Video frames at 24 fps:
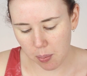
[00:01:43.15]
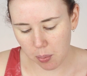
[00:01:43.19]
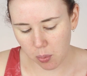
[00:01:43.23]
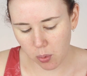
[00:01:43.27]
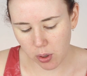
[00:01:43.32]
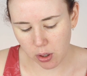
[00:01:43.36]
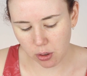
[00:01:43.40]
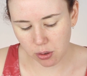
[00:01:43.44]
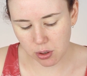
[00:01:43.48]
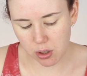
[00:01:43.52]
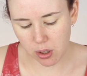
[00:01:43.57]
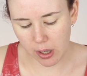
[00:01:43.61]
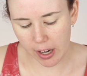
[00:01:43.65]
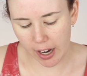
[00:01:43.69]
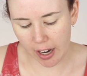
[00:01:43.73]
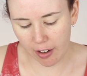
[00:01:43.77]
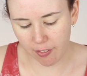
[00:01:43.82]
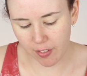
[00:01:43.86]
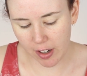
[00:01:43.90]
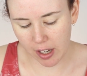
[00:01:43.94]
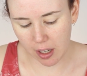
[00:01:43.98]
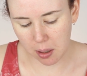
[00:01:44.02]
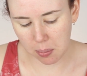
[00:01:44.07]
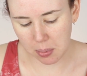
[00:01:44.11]
We also
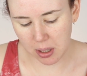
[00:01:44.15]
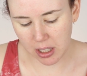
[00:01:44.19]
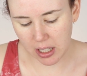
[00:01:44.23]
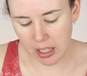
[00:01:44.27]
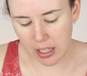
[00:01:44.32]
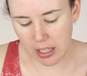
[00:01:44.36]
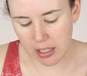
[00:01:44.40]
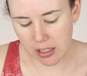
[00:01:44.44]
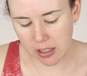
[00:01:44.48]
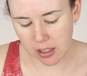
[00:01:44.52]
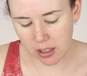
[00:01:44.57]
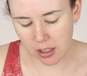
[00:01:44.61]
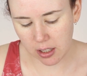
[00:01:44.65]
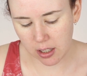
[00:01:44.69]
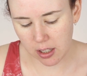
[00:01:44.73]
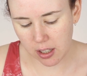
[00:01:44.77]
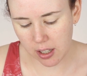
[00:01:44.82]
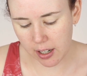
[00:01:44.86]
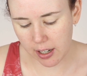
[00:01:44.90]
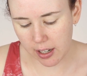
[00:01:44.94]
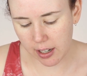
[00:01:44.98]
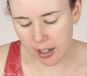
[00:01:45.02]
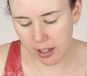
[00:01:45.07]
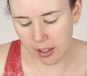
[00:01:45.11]
have vitamin E in
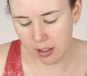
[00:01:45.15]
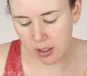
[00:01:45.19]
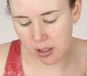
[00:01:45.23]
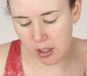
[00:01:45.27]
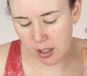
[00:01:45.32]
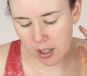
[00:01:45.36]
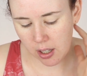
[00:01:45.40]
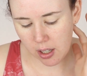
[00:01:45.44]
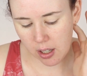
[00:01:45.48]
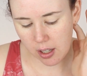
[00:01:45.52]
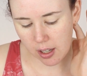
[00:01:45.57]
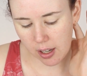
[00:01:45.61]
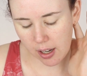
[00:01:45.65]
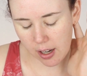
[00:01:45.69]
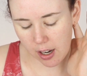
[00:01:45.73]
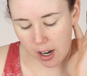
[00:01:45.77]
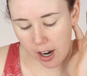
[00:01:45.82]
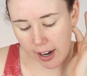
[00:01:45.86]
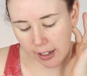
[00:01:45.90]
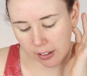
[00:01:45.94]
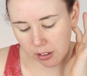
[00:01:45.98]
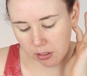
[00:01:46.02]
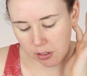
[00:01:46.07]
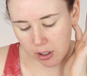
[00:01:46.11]
here,
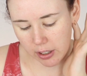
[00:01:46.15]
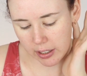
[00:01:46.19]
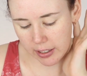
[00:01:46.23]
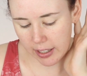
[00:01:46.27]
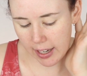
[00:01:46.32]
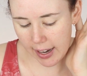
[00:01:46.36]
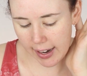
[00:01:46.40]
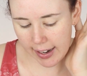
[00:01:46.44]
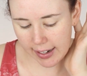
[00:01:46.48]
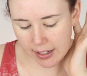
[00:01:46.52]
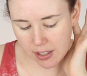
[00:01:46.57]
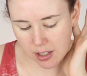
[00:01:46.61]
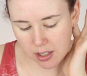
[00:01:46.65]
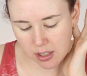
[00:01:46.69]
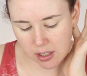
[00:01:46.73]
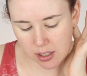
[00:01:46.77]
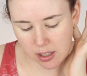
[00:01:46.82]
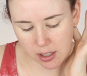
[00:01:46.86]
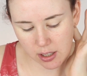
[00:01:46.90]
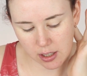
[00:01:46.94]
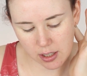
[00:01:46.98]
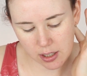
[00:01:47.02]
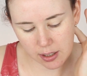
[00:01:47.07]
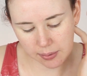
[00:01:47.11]
hyaluronic
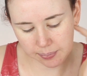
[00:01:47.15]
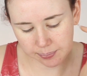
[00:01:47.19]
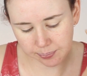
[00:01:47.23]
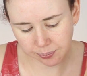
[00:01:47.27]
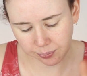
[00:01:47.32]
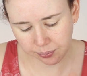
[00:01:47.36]
acid,